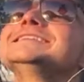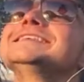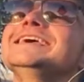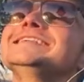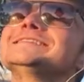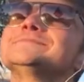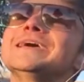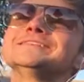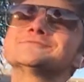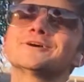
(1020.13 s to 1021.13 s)
it
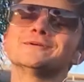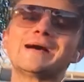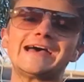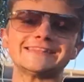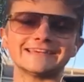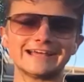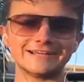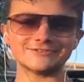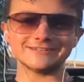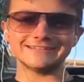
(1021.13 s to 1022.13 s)
depends where I'm at in the
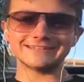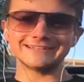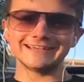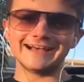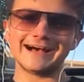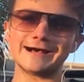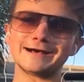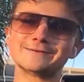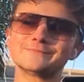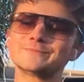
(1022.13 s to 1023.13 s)
country.
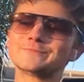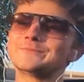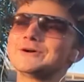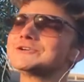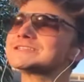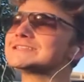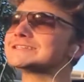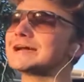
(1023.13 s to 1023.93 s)
Most of the